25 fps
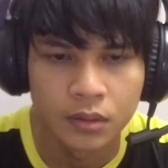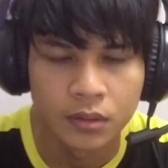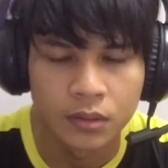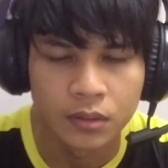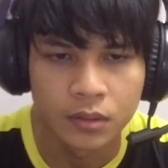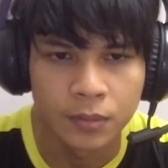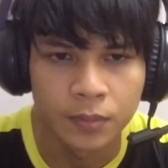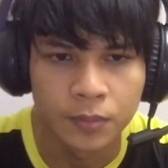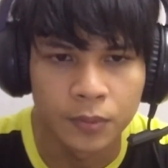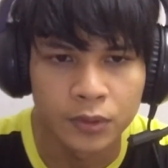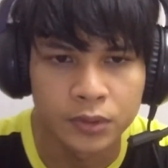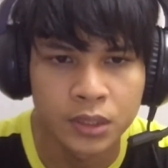
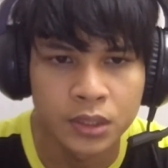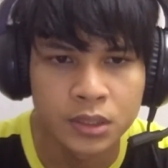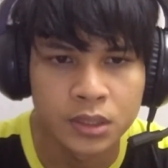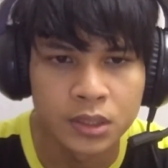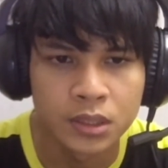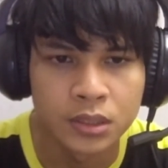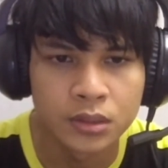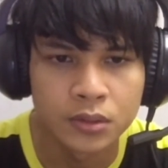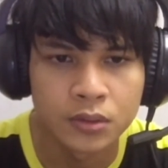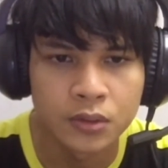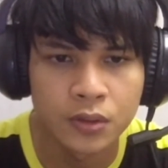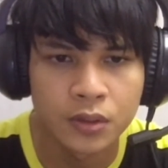The process
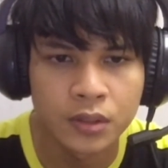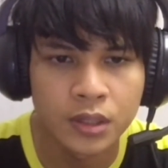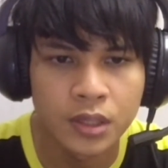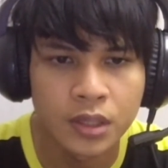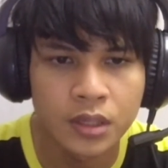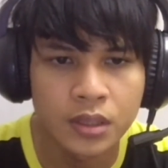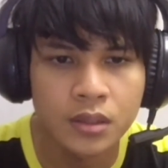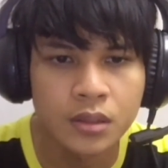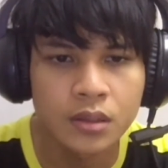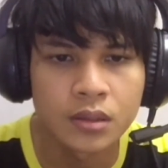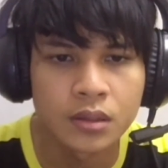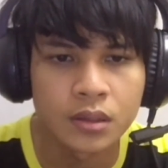is
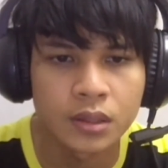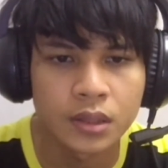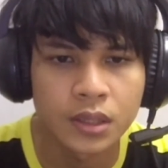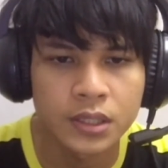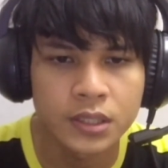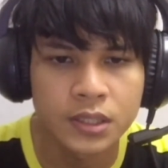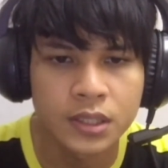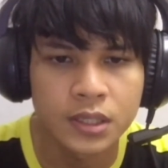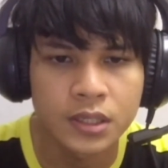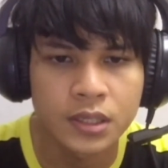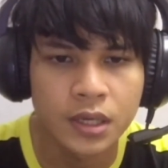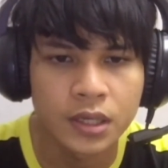sorting,
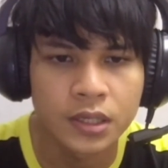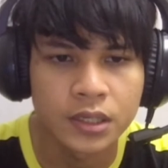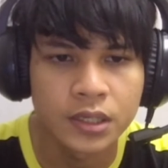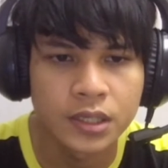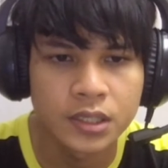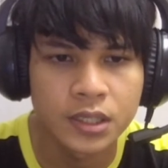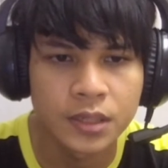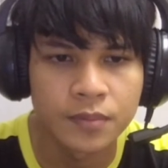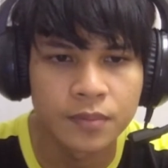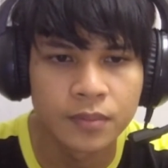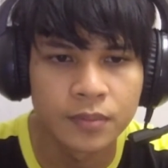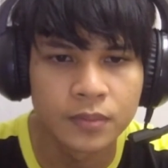testing, and
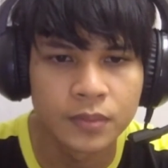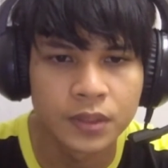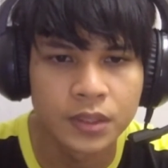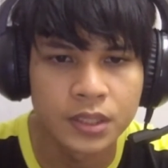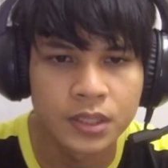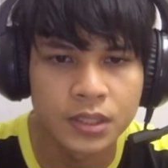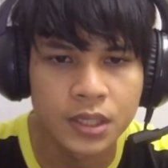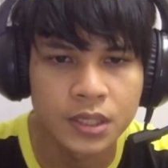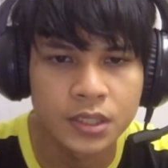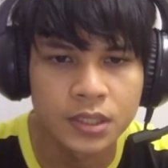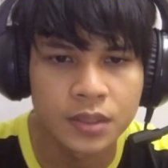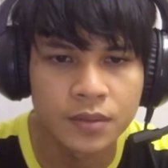
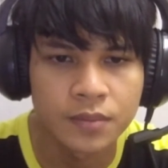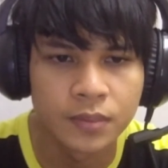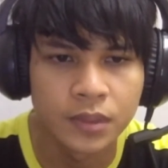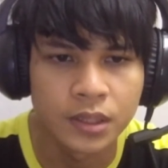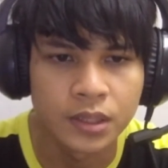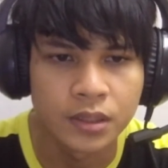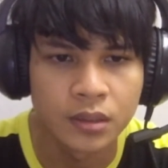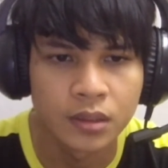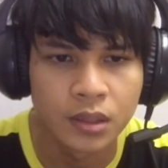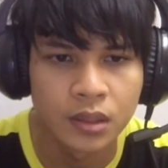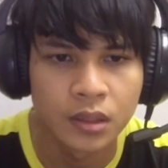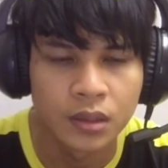
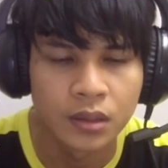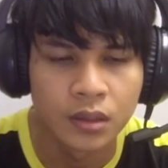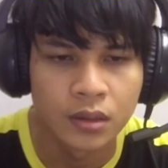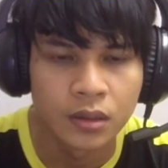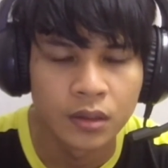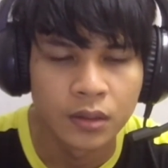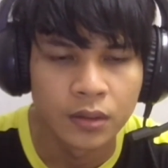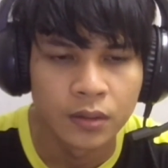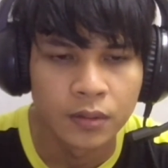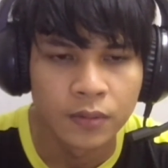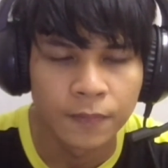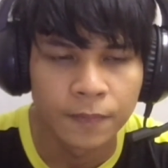disassembly.
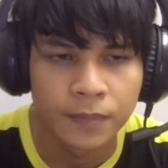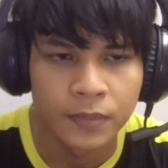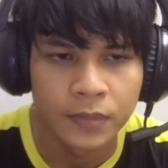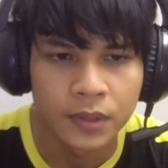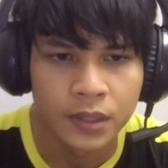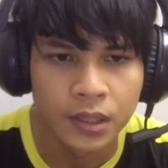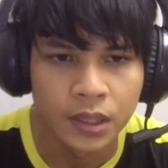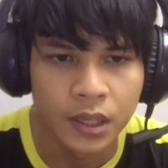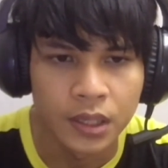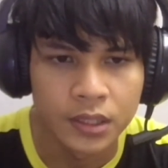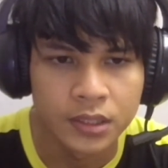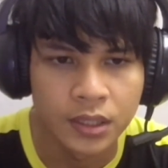
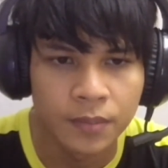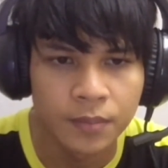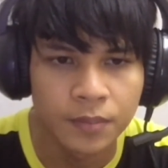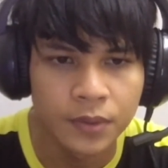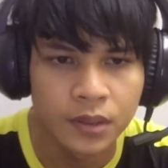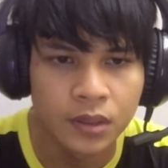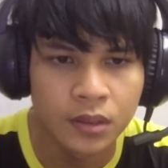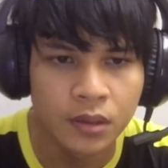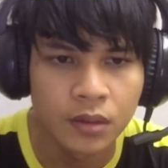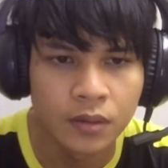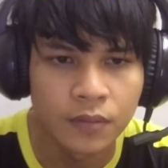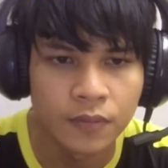
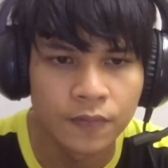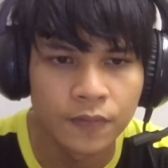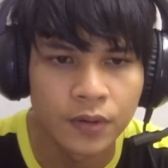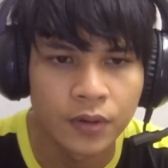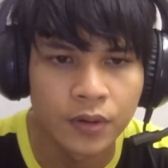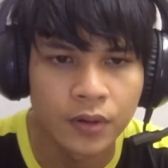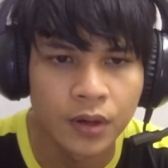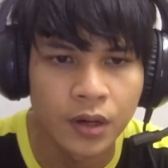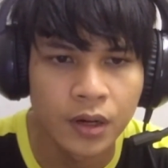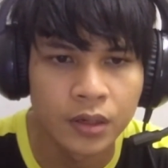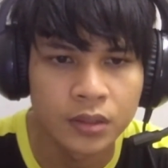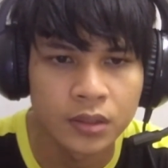Example
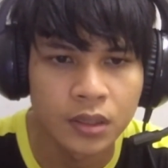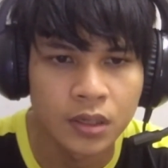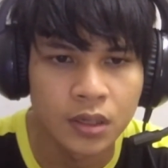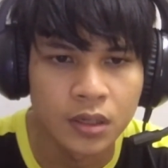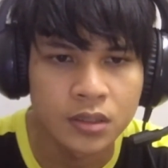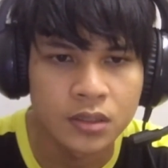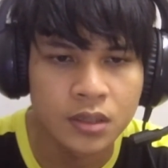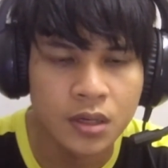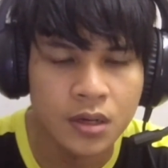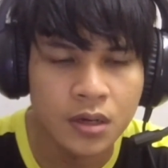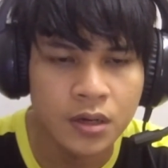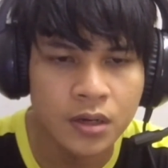for
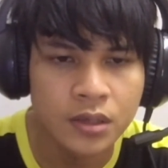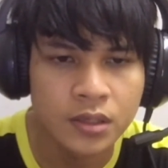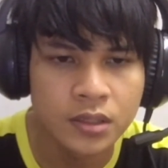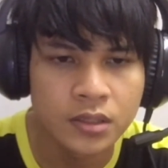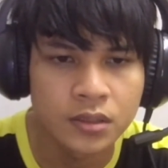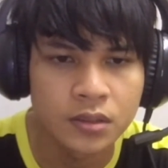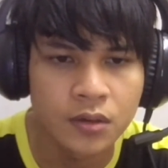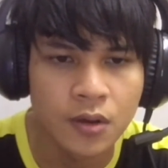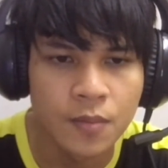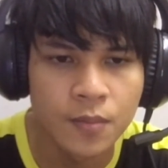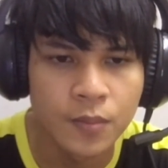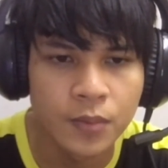
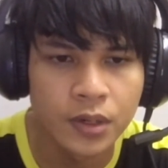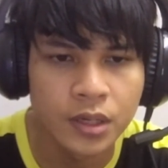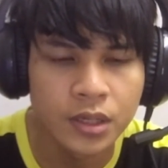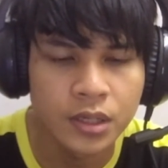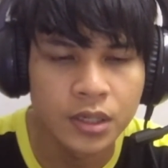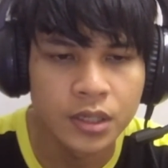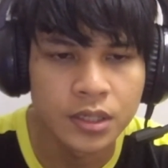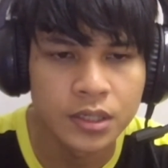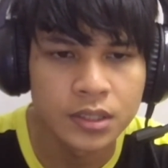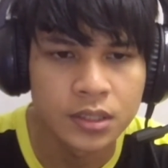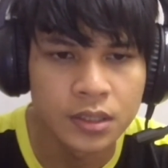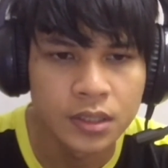hazardous
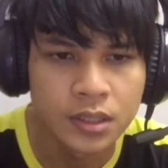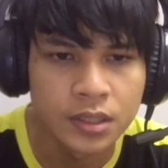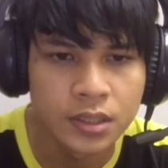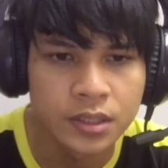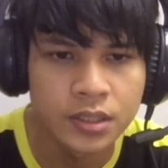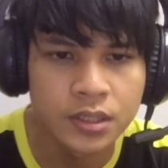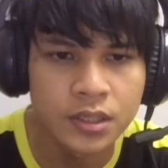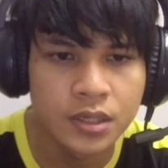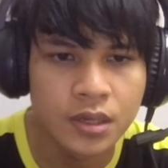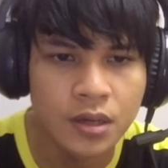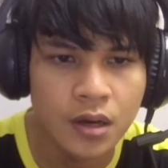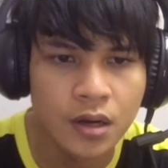component is
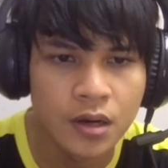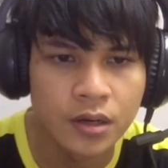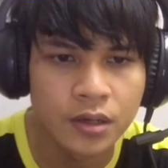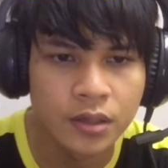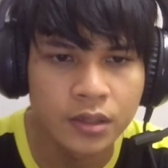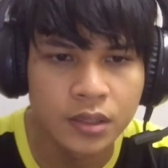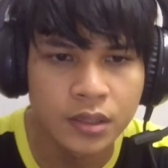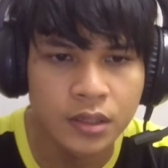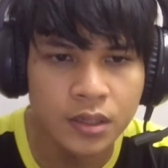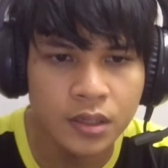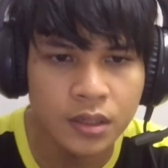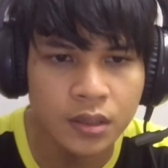
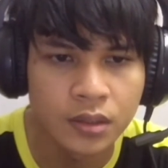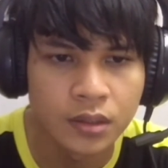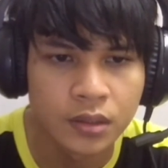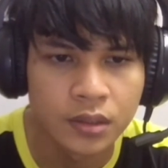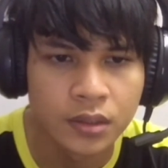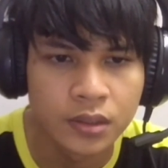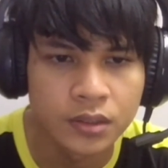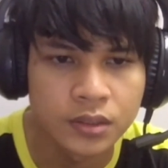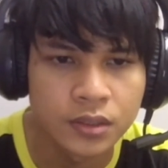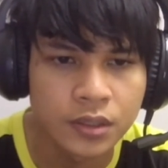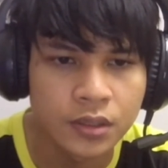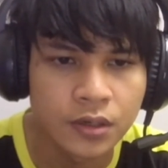CRT,
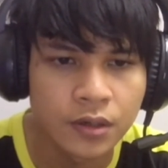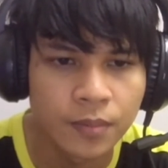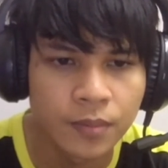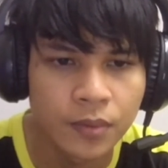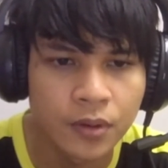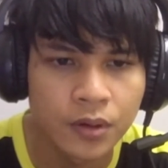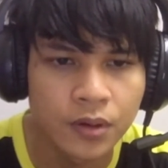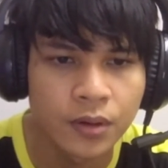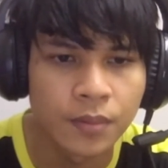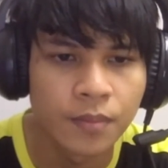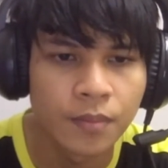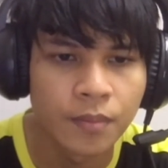circuit
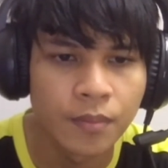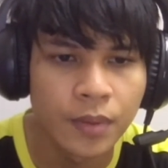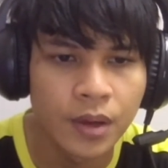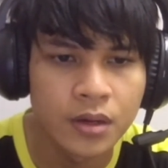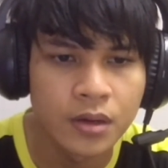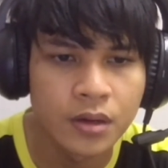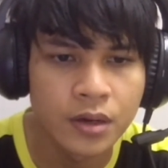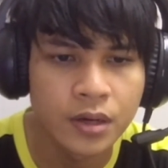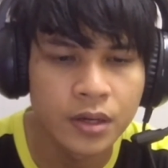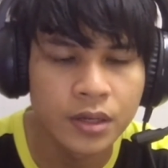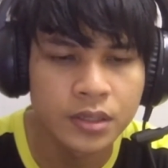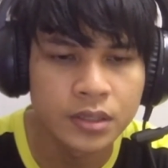board,
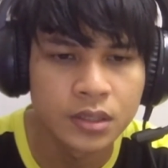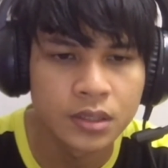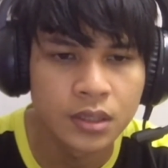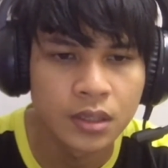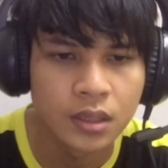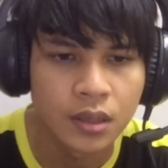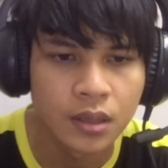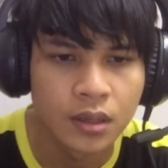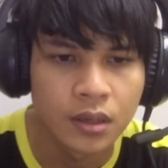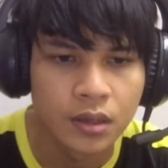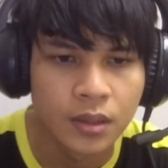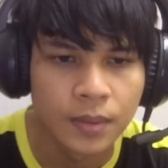batteries,
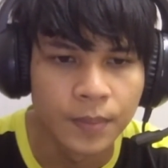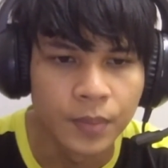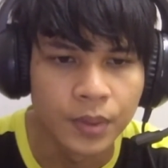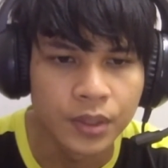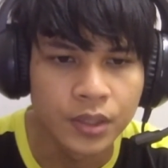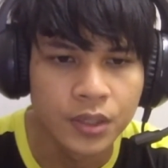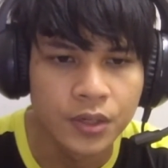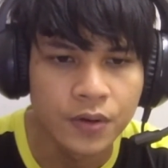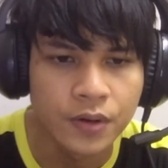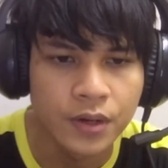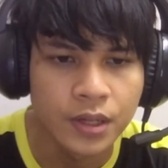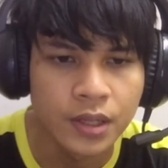
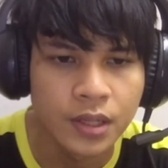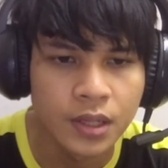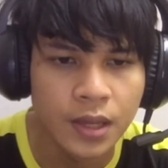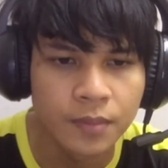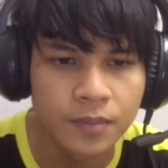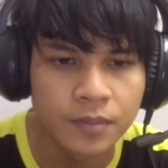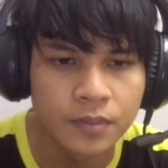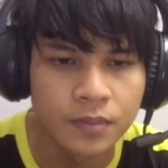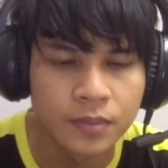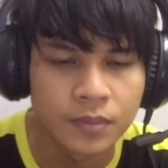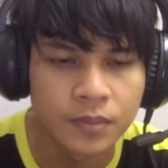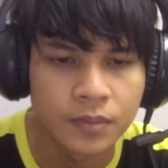mercury
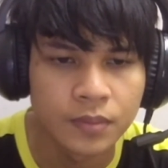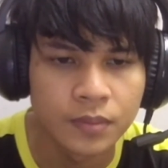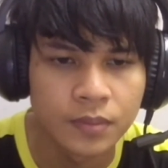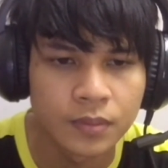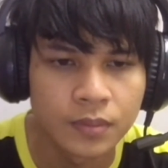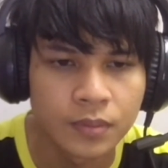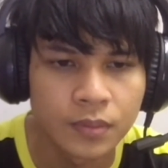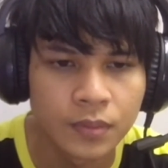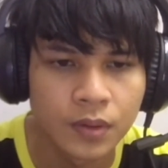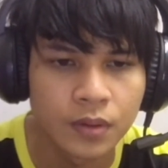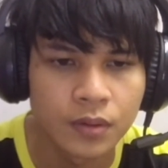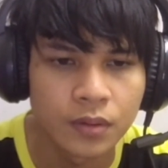lamp,
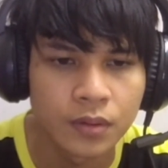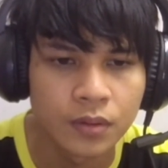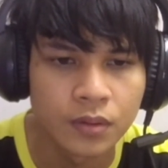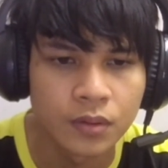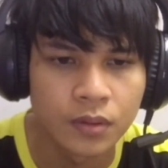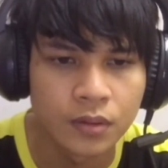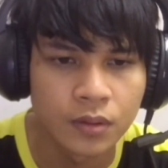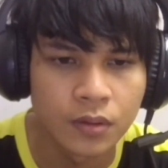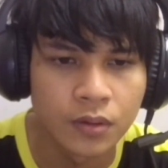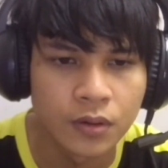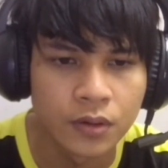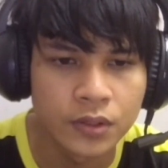
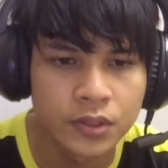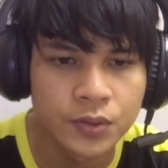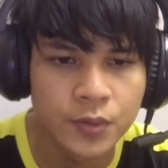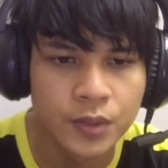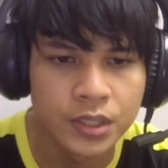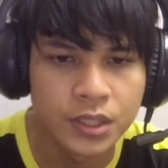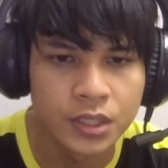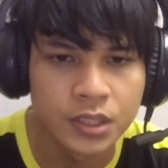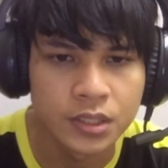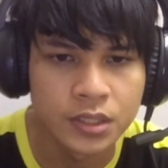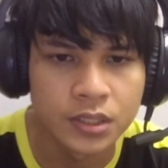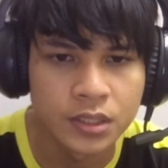or
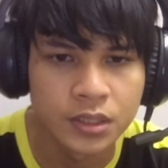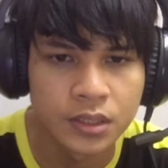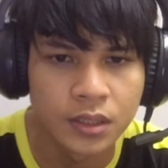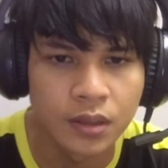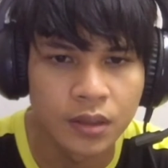switches.